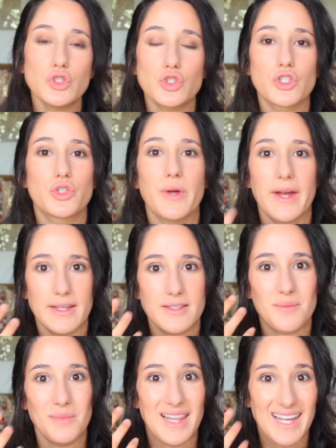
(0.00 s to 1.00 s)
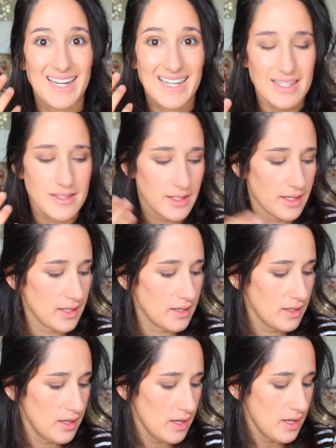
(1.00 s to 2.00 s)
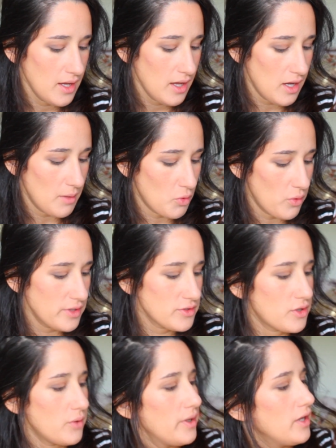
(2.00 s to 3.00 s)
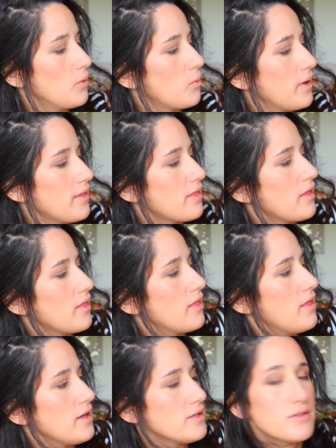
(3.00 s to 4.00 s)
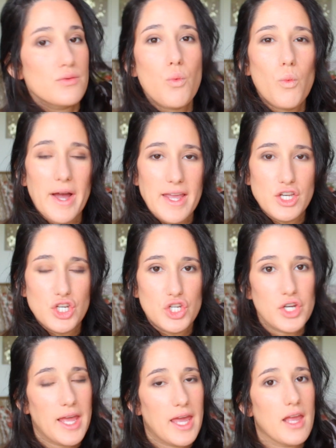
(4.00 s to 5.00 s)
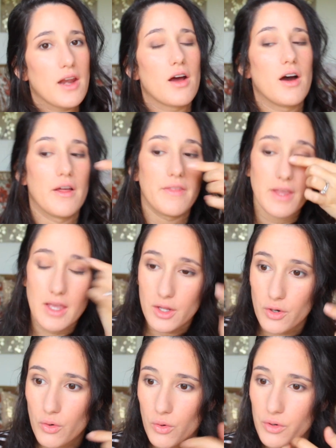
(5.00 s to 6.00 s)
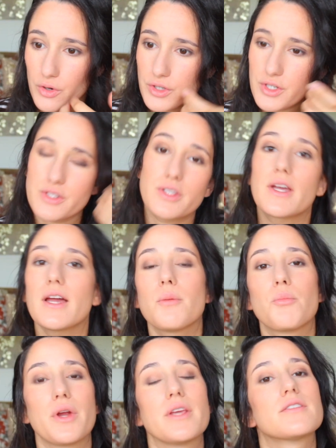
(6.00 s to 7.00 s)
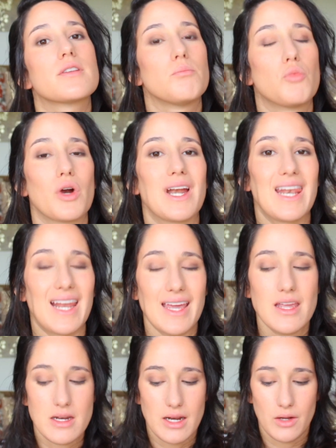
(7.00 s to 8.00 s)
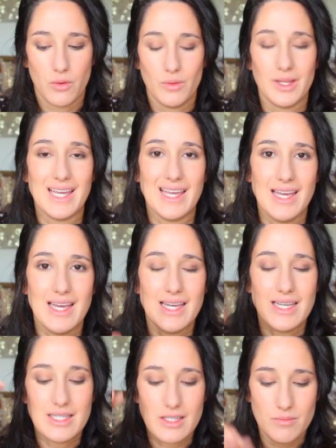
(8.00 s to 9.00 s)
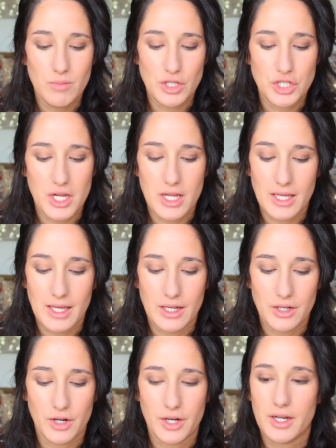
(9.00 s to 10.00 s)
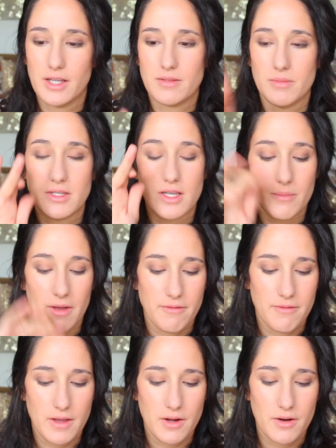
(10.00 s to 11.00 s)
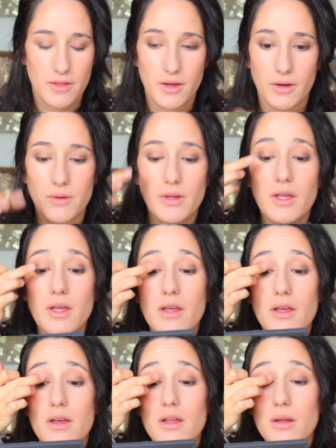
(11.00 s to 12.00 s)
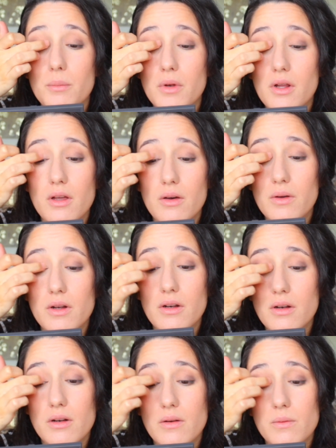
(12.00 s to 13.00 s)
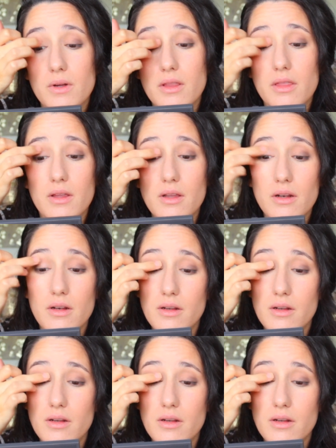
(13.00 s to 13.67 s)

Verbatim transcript: So to add some lightness again, I'm going to go in with this white shade on the inner corner just to kind of bring some more light, not only smudging and darkness. I'm going to take my finger though, I'm going to go in with it.